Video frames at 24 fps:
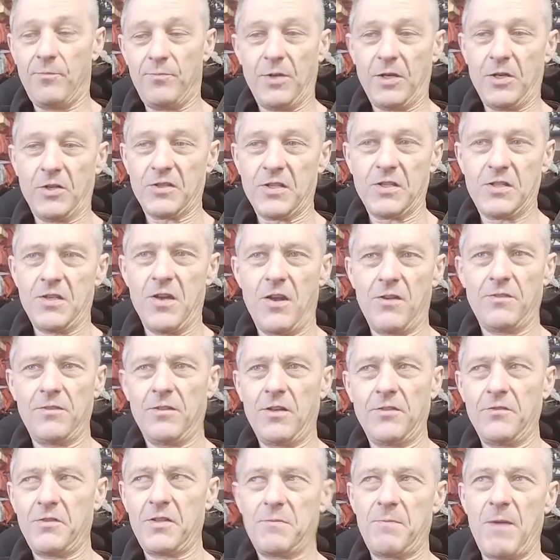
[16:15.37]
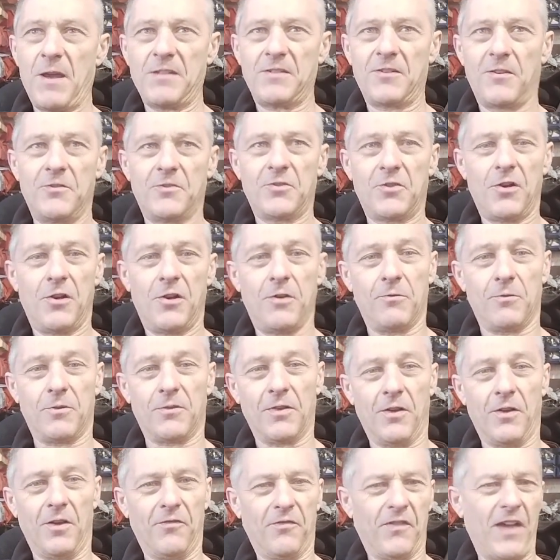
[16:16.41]
because it's none of it's based on
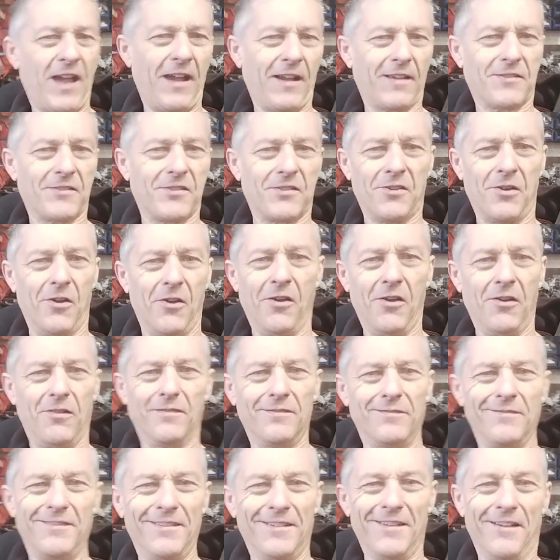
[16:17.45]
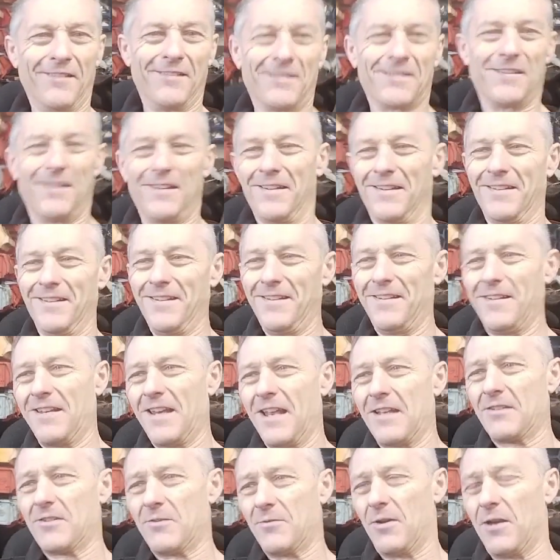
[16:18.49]
truth or facts or, you know, so you
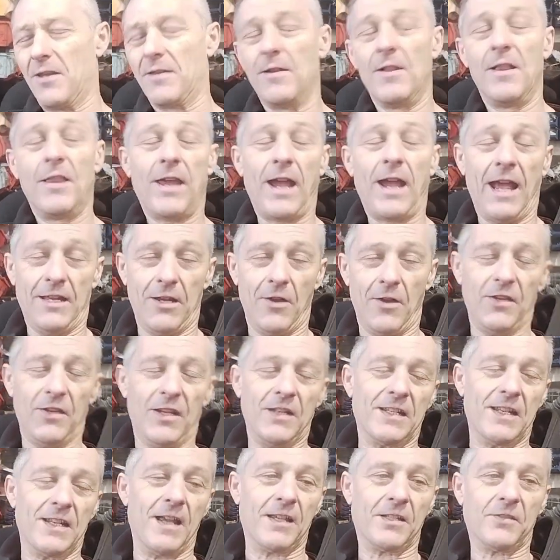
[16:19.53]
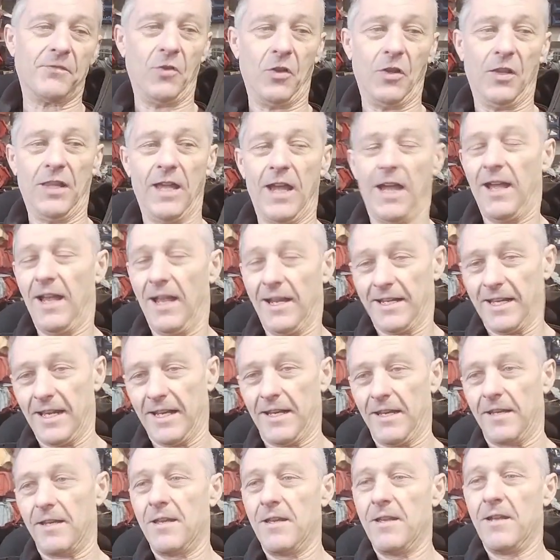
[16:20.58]
can answer it. I know the internet's full of that. I get
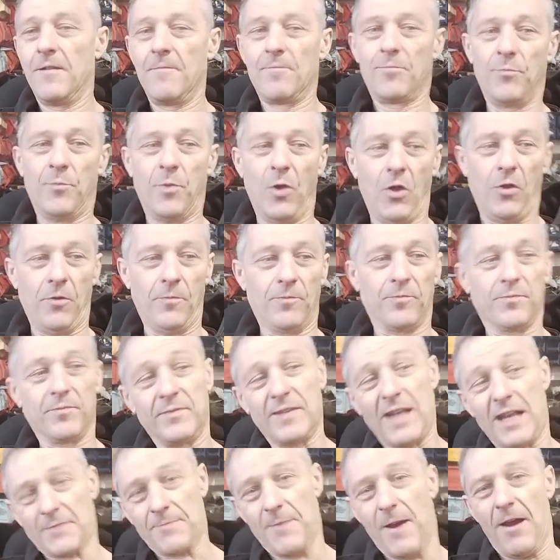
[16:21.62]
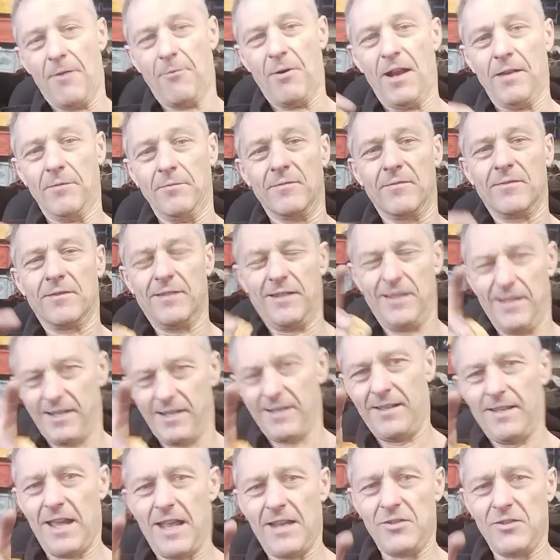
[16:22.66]
it. But that's my rant.
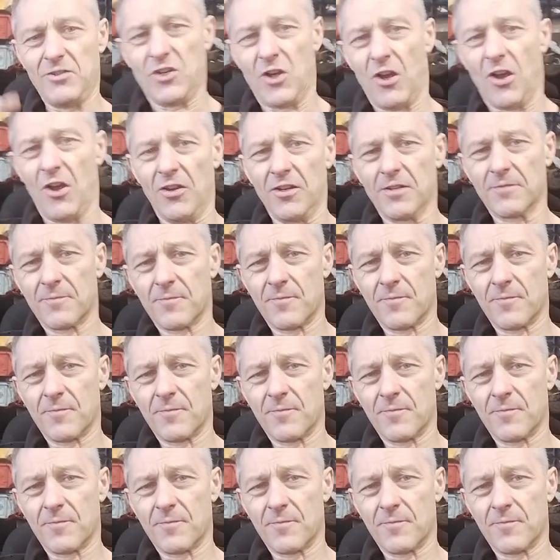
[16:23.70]
Enjoy.